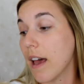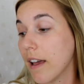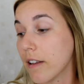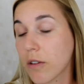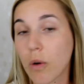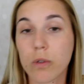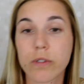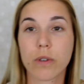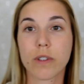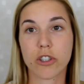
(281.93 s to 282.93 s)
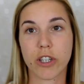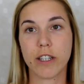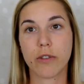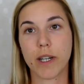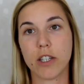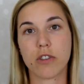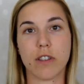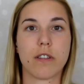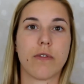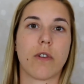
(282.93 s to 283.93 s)
And also the shade range
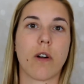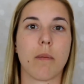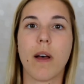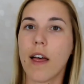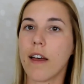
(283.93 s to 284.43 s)
is from